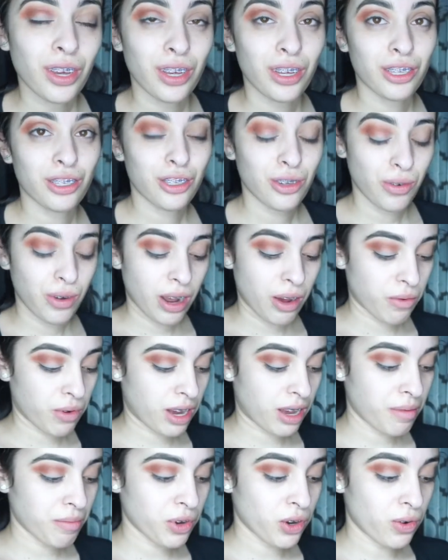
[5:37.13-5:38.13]
So now
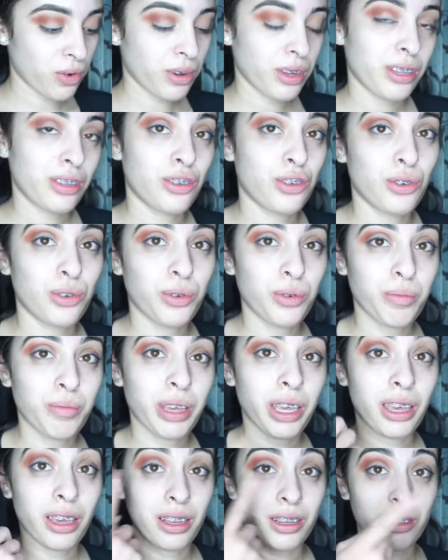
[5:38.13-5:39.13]
I'm going to
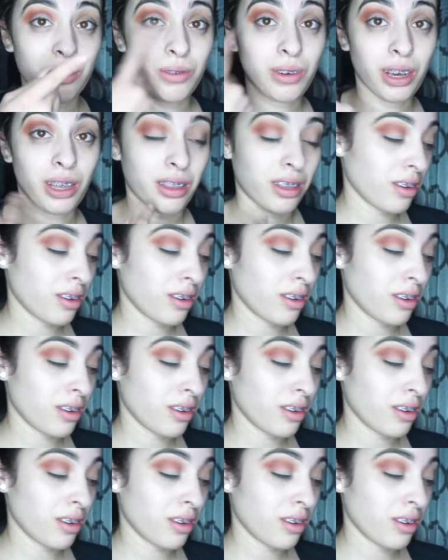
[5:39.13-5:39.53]
begin to cut the